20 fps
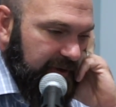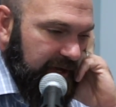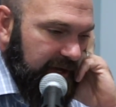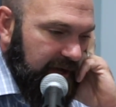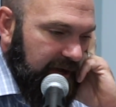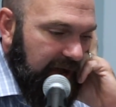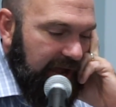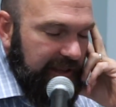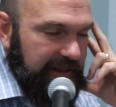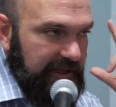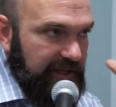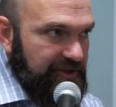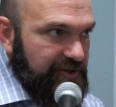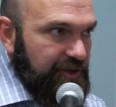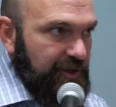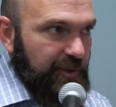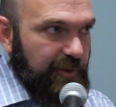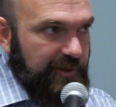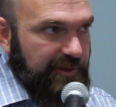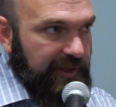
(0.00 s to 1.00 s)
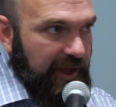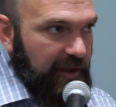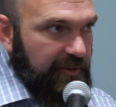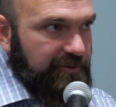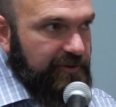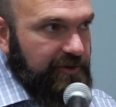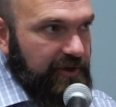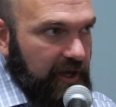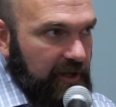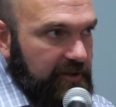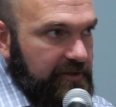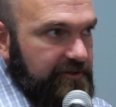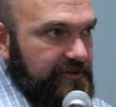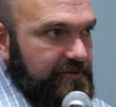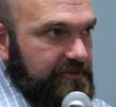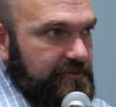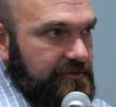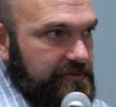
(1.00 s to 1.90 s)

I lend you $1,000,